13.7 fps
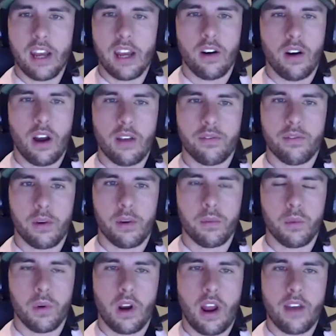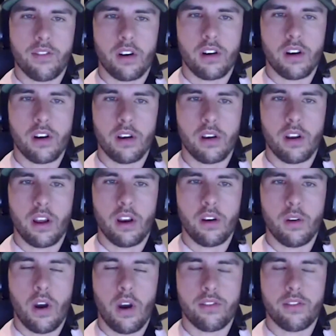no, I, from what I've heard and, and
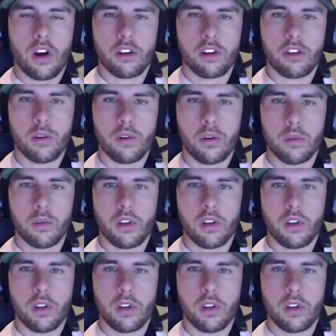who I've talked to,